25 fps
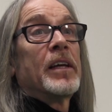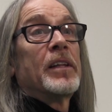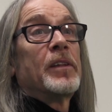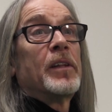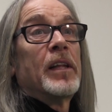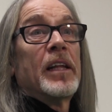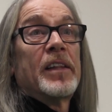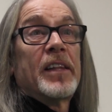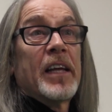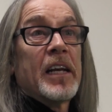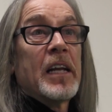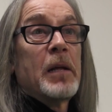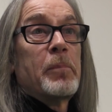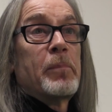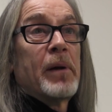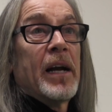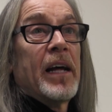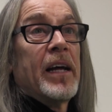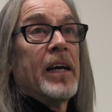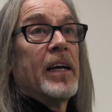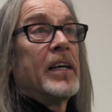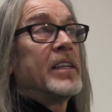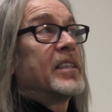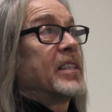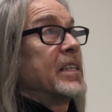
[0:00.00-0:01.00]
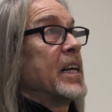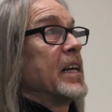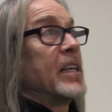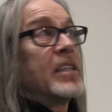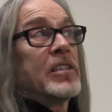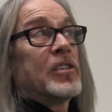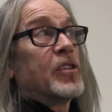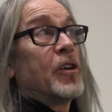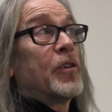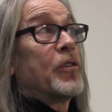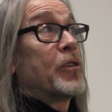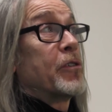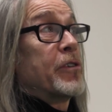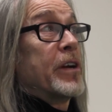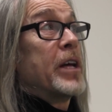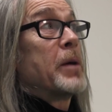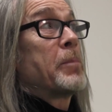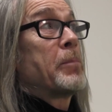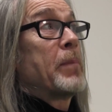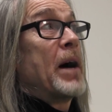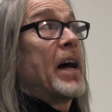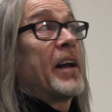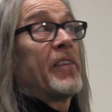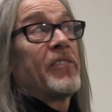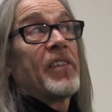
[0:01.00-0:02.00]
that he sings. They're a
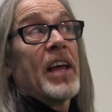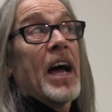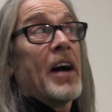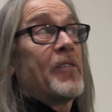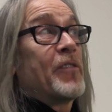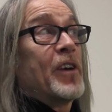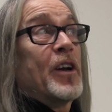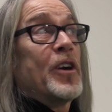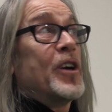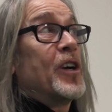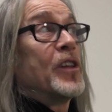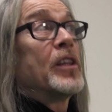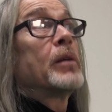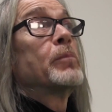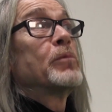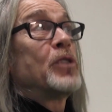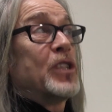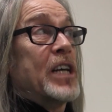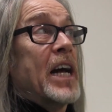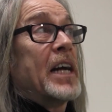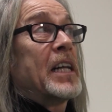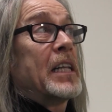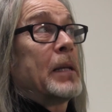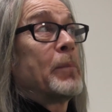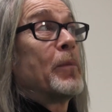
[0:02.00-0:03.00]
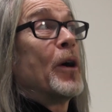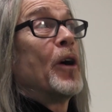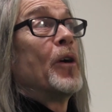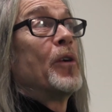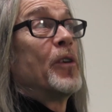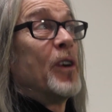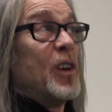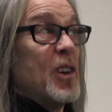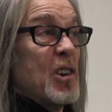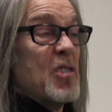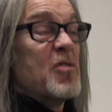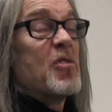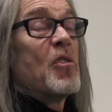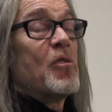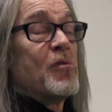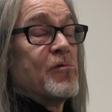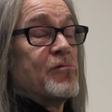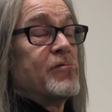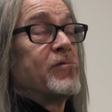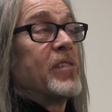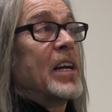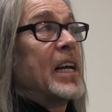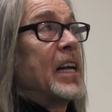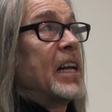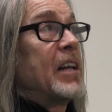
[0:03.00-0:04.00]
great band. If you haven't heard them, check them out. They're
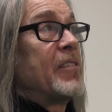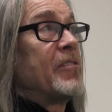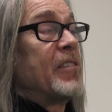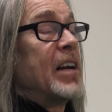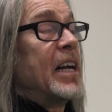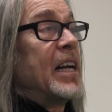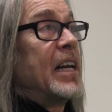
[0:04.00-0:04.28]
really,